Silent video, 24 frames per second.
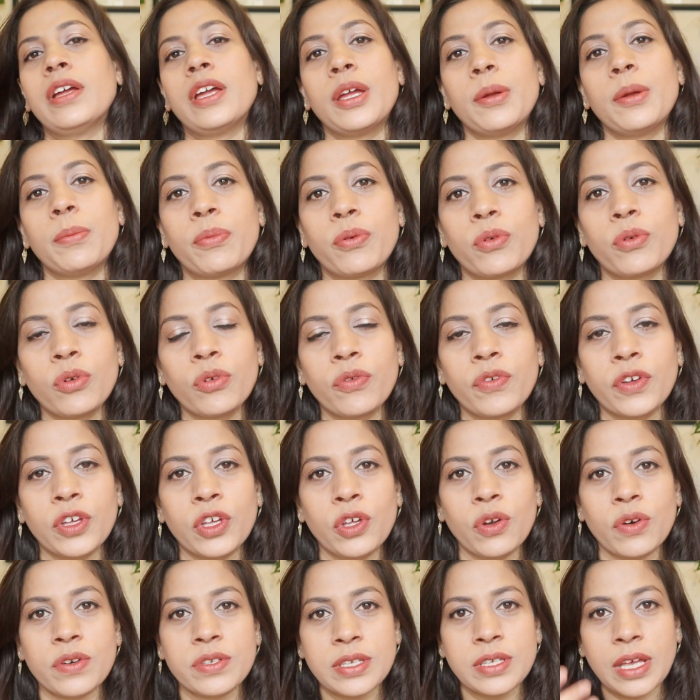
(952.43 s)
improving
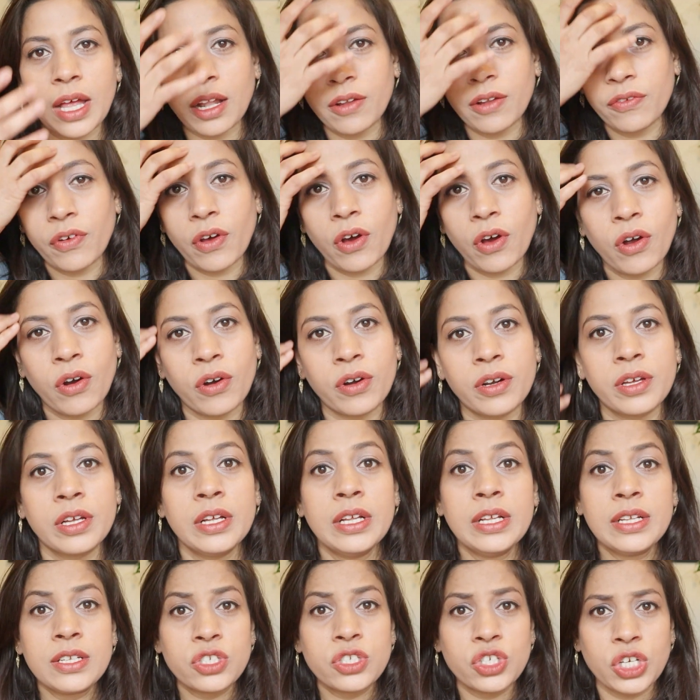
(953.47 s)
yourself, or
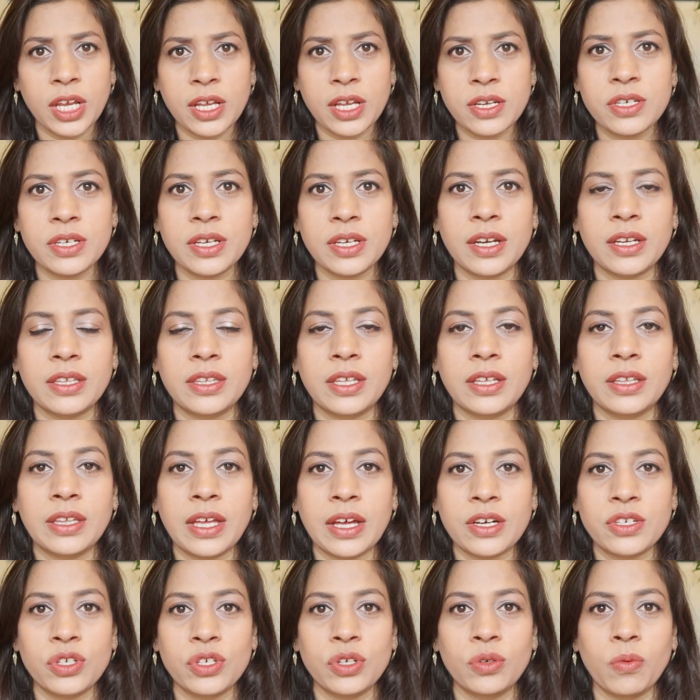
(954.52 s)
changing anything
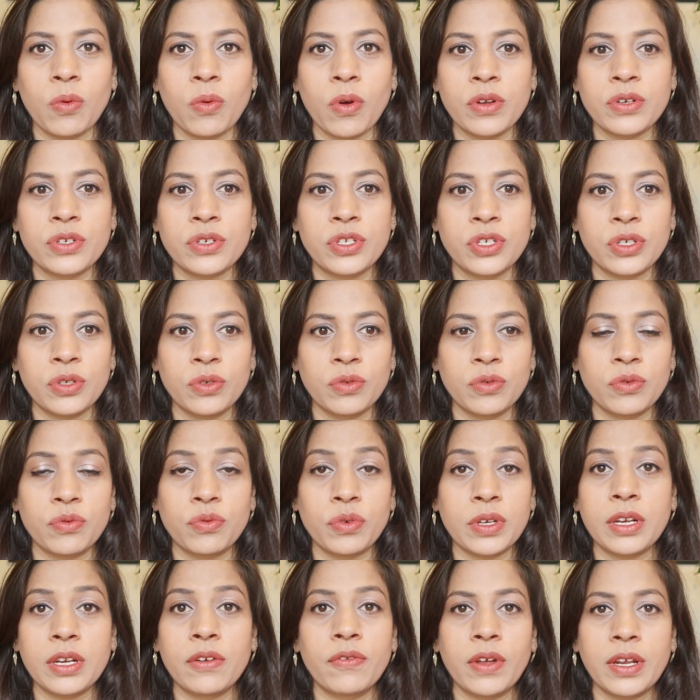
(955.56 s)
that you want to
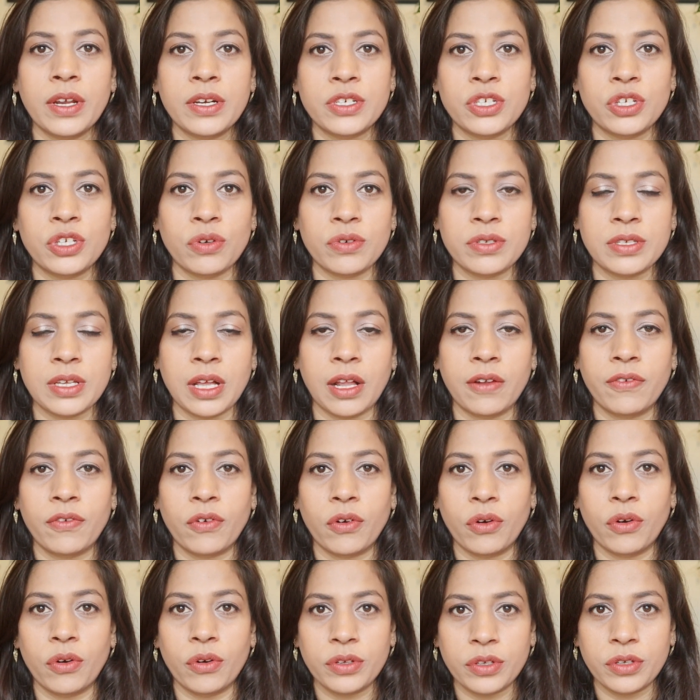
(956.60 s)
reinvent yourself,
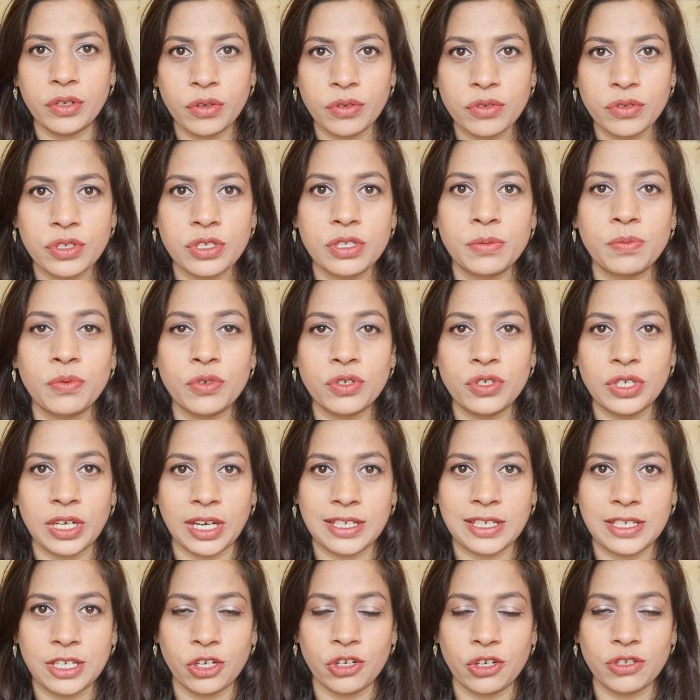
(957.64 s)
or just
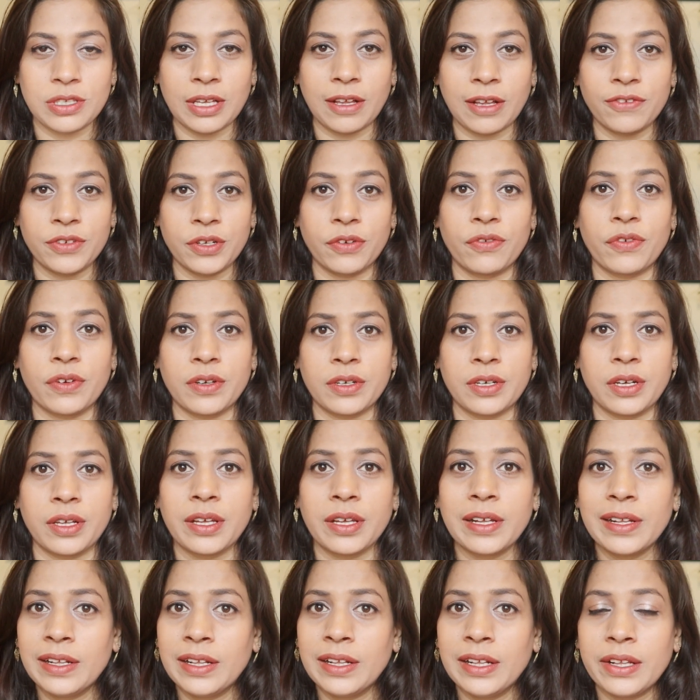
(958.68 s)
projecting yourself
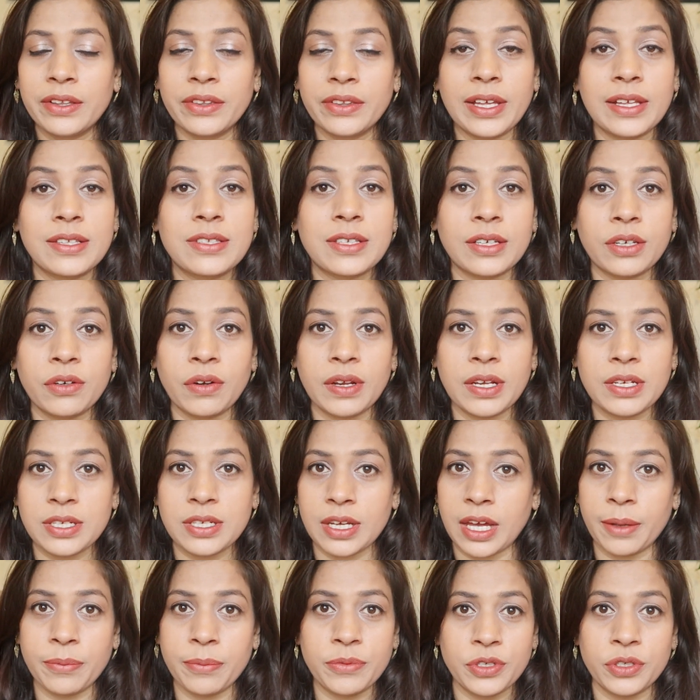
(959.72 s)
differently. It's a great
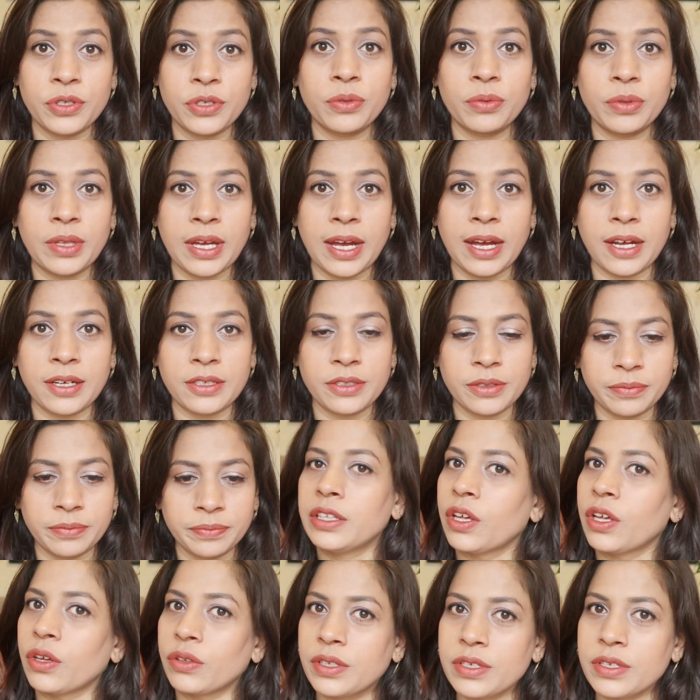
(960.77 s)
time to do that.
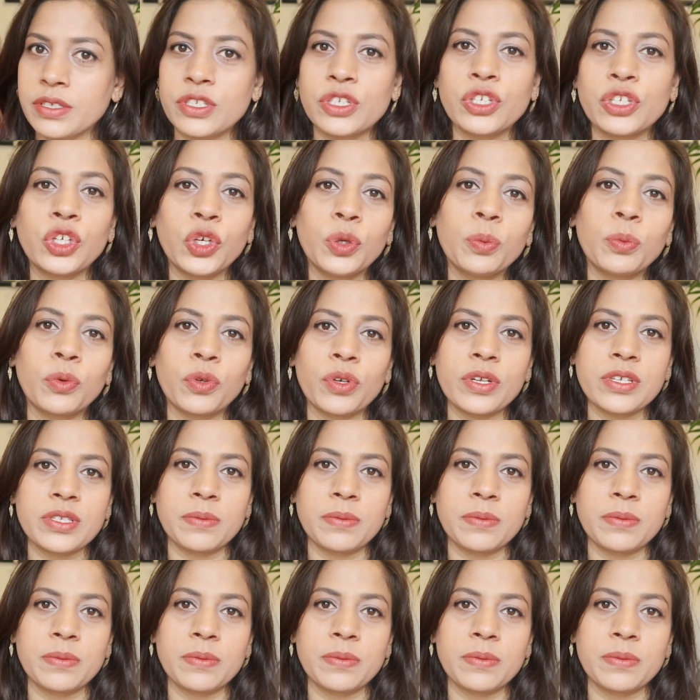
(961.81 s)
Now, this new moon